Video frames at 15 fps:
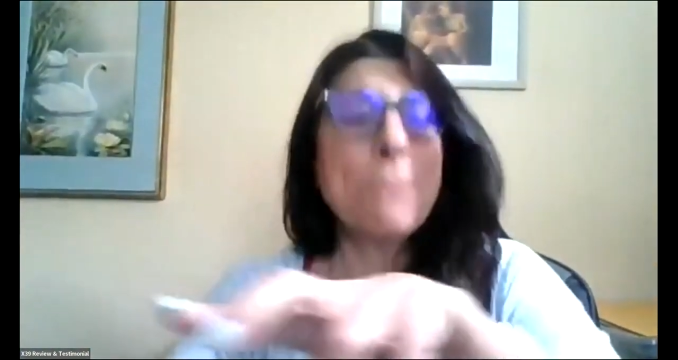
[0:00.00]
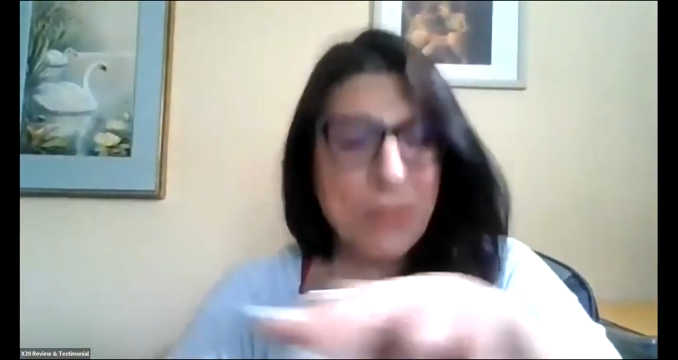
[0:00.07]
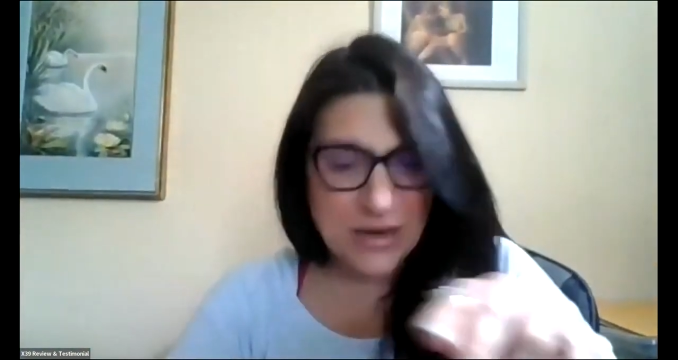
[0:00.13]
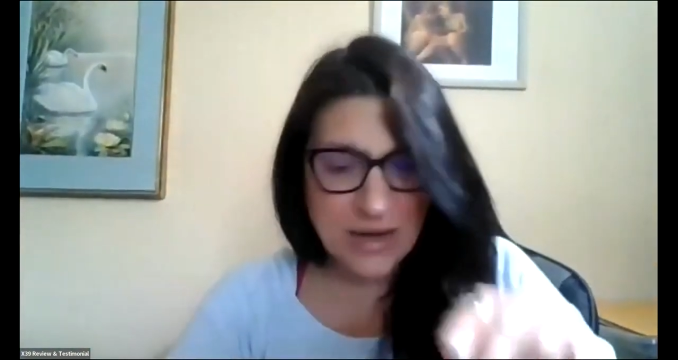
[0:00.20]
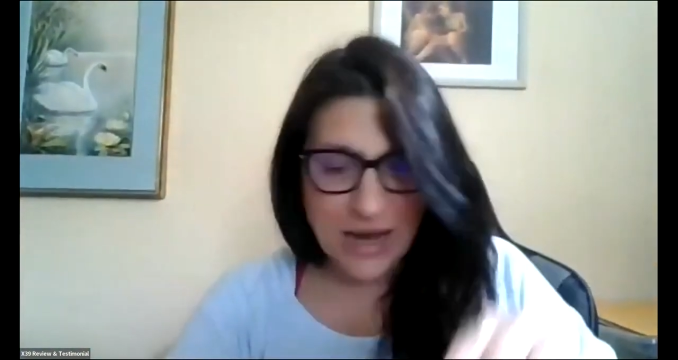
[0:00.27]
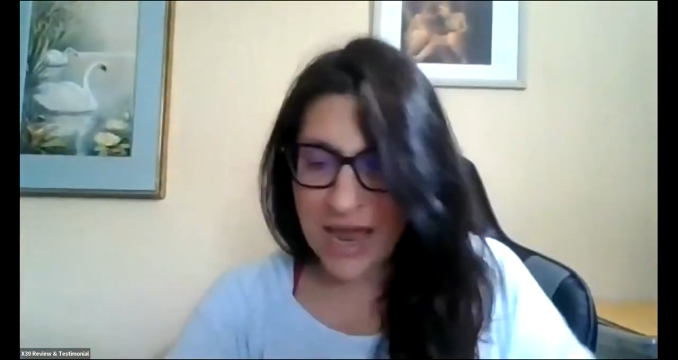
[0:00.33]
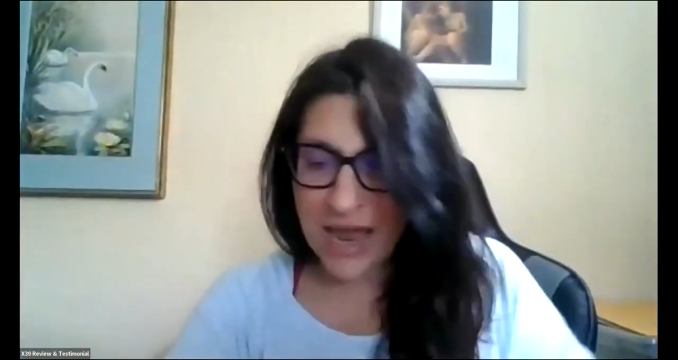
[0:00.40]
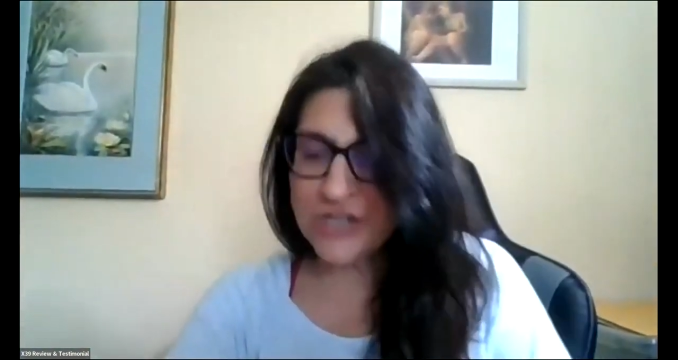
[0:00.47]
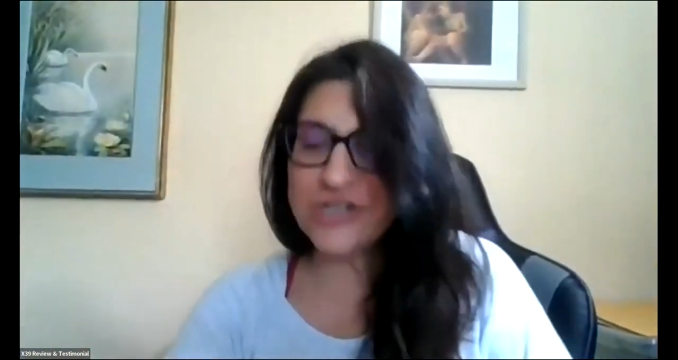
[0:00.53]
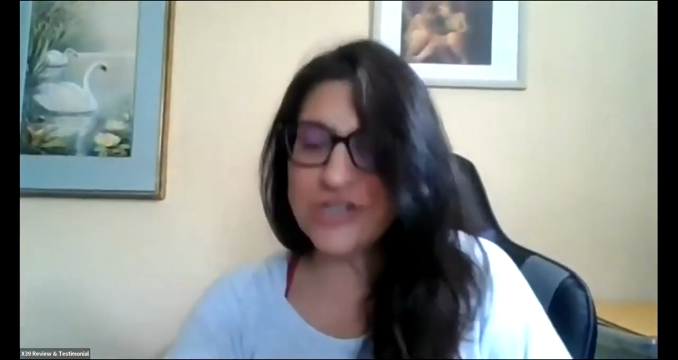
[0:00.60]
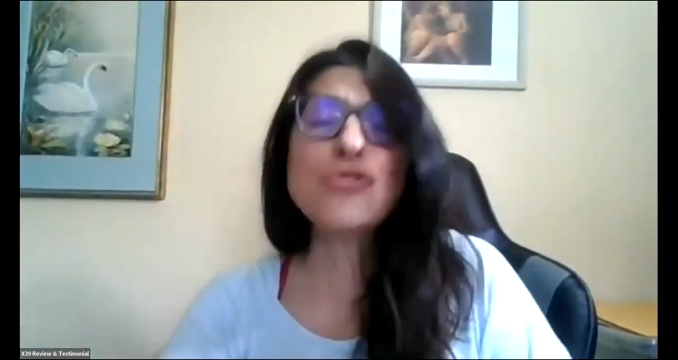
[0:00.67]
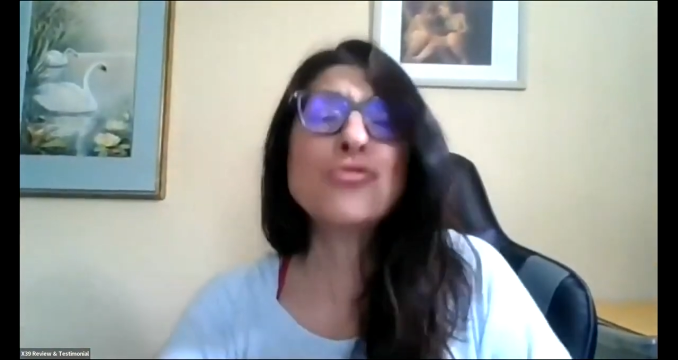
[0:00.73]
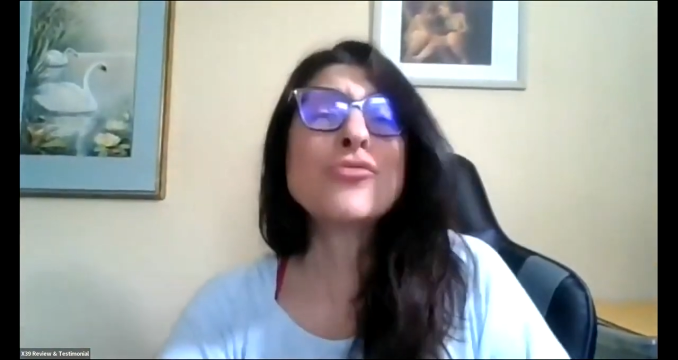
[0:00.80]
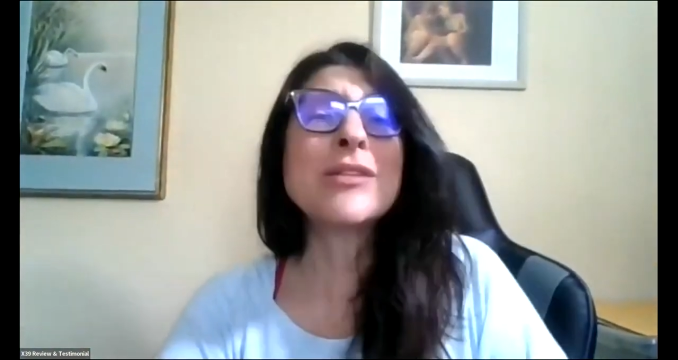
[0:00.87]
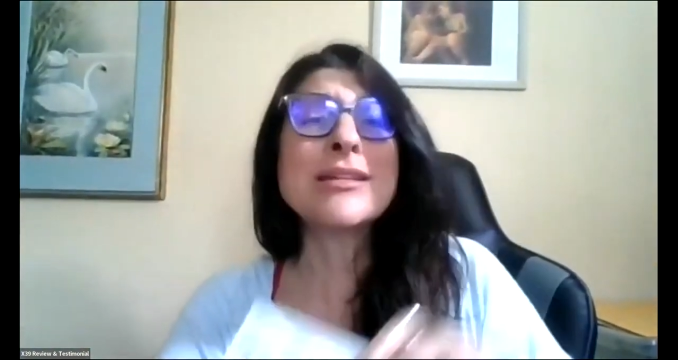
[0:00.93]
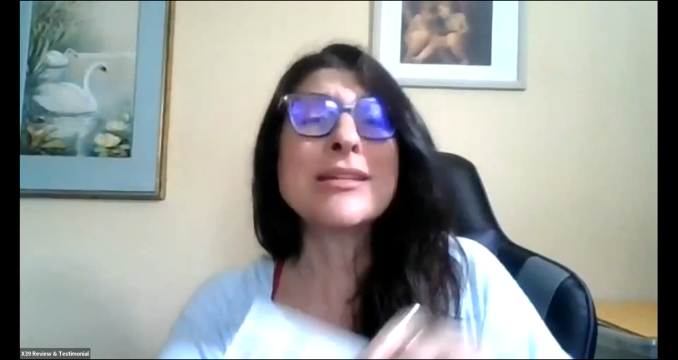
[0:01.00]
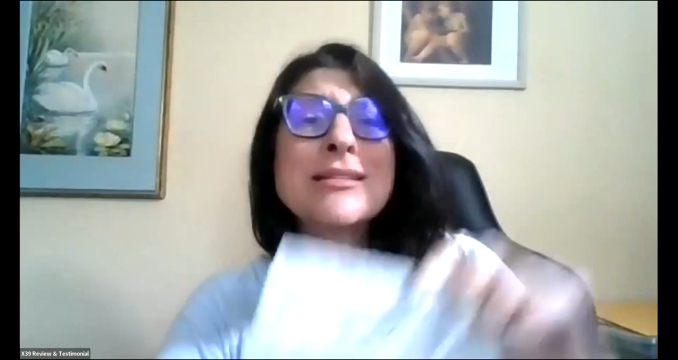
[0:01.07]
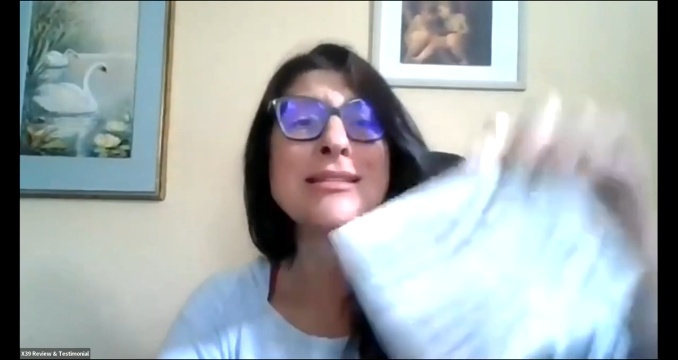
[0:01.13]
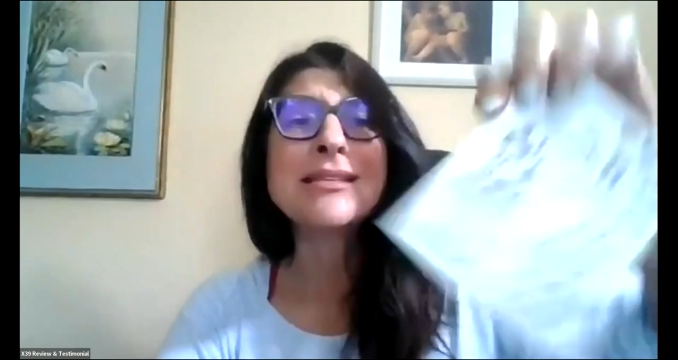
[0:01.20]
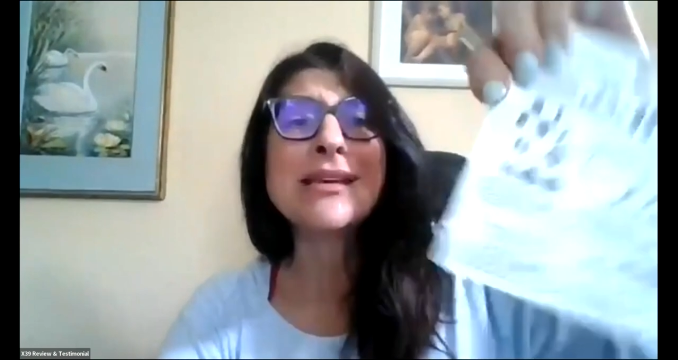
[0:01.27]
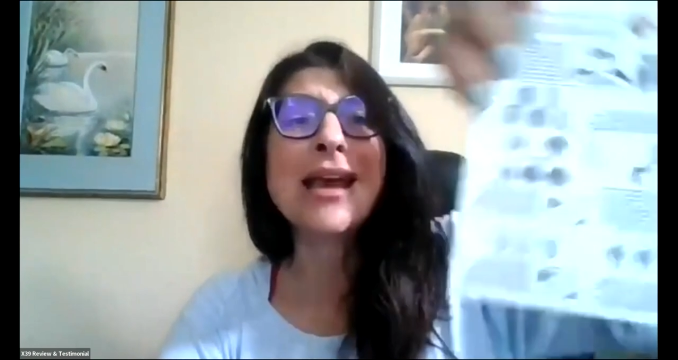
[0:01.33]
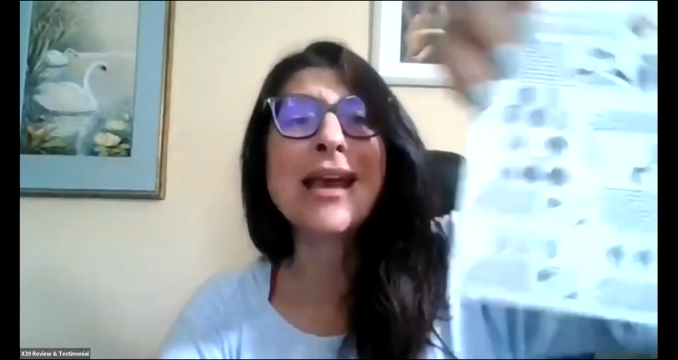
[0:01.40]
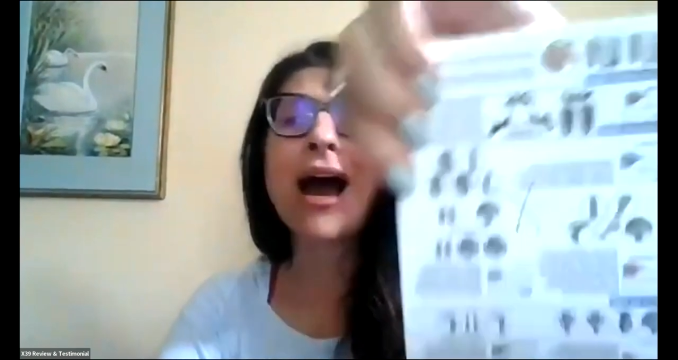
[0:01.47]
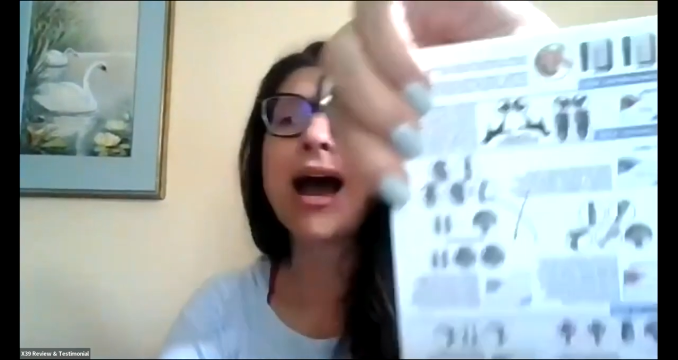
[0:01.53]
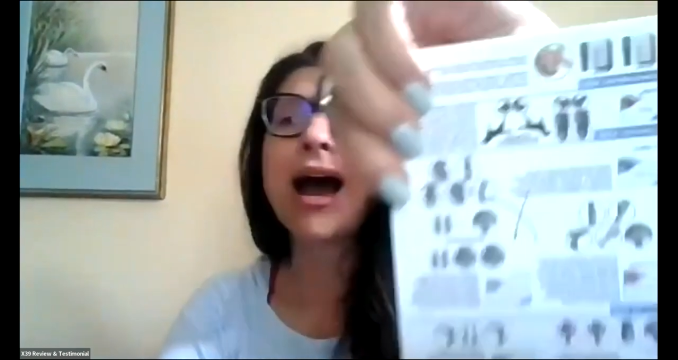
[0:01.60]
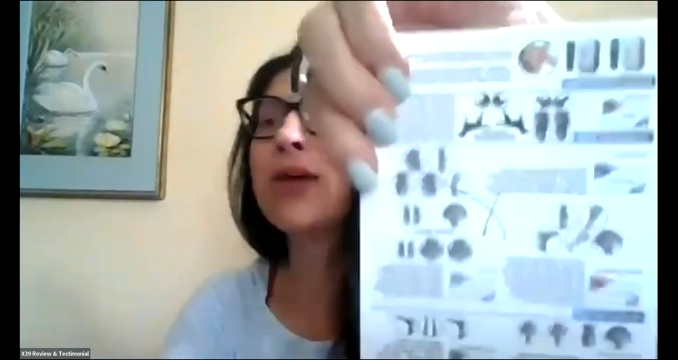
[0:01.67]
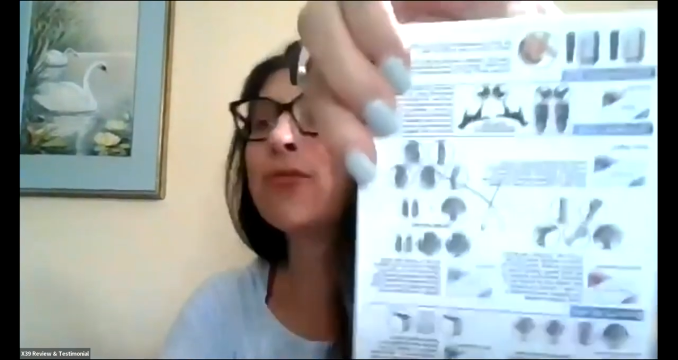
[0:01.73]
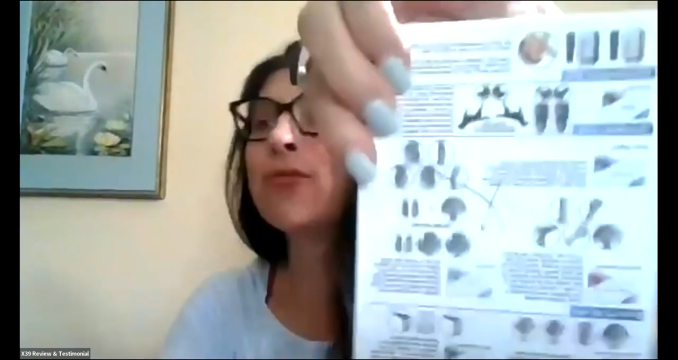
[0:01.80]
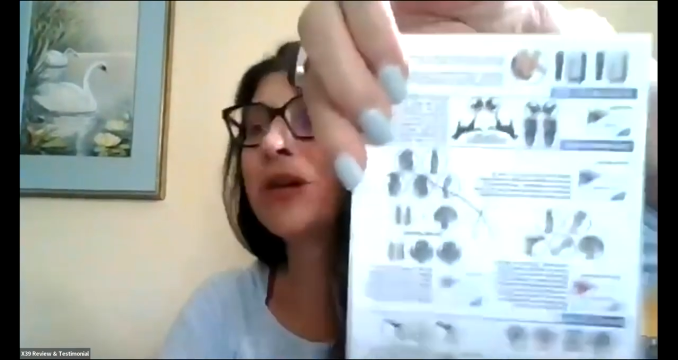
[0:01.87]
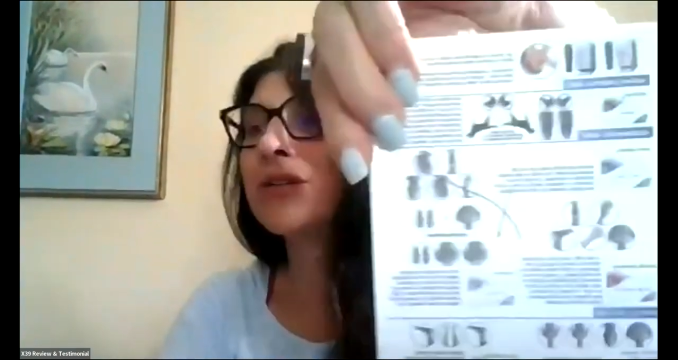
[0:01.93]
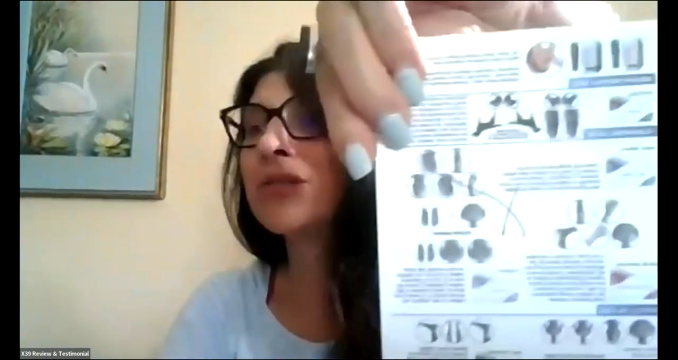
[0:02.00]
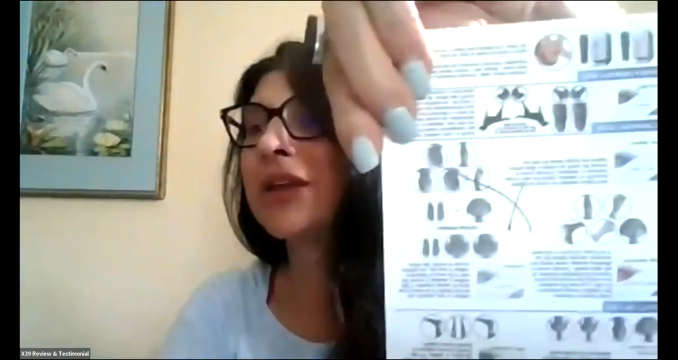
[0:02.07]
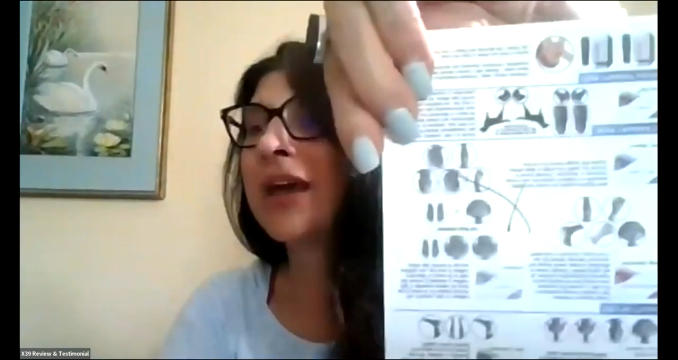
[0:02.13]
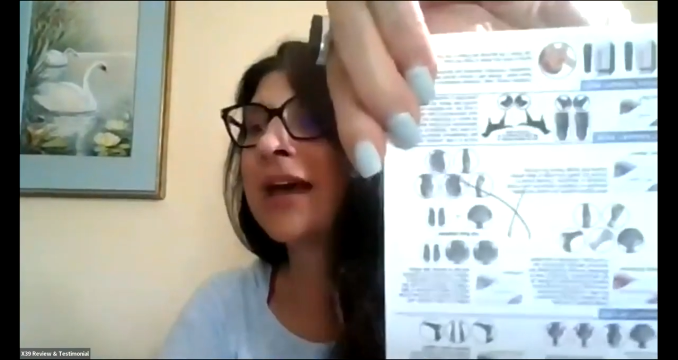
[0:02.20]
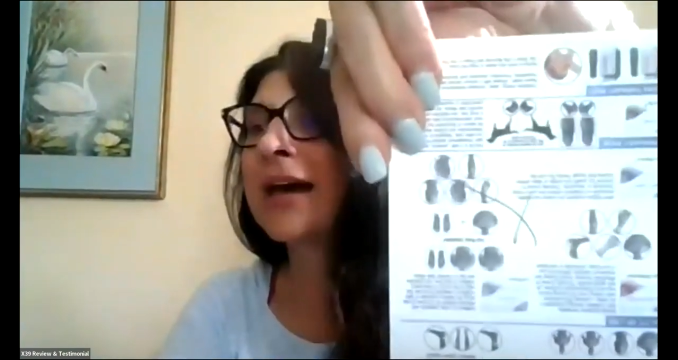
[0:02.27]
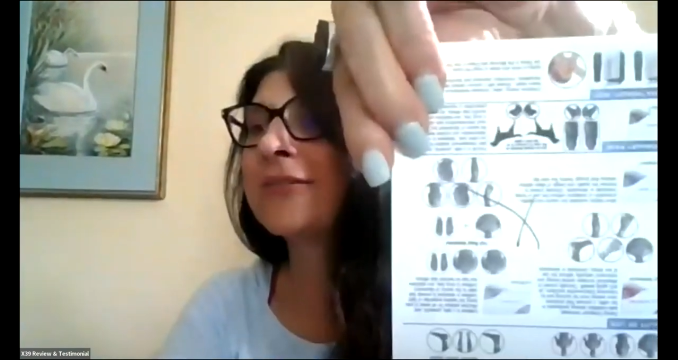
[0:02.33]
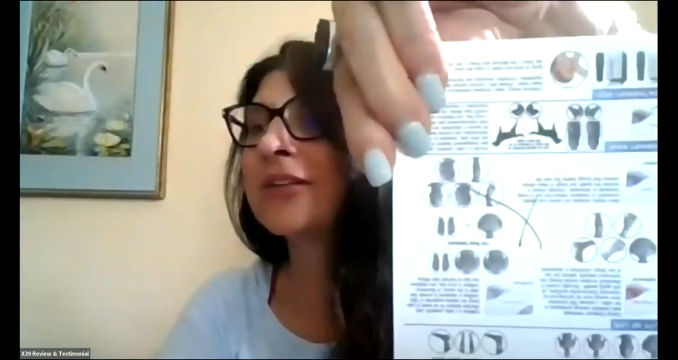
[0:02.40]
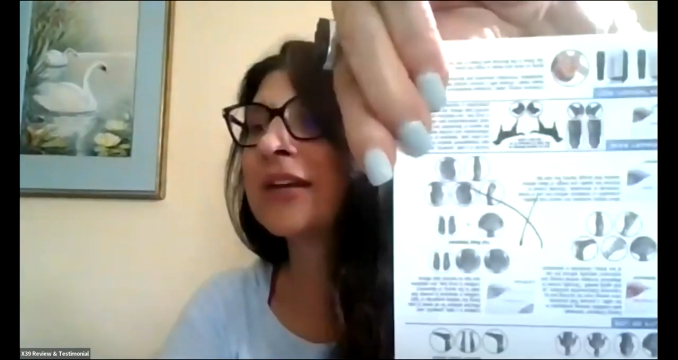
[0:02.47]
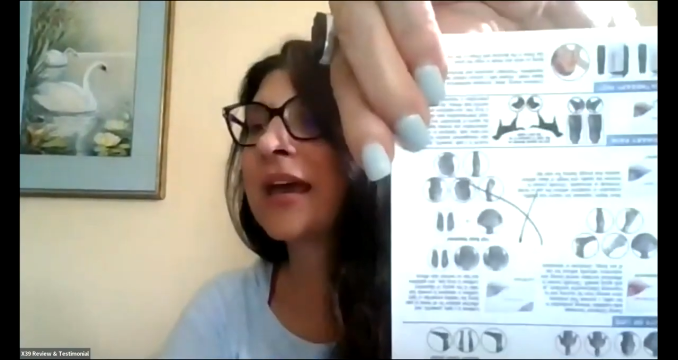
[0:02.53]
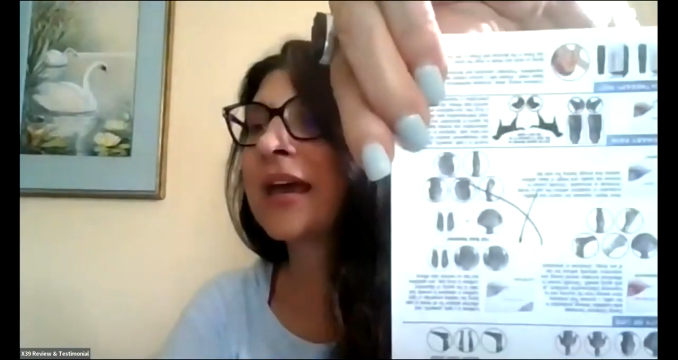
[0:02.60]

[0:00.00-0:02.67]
But as you can see, I want you to have an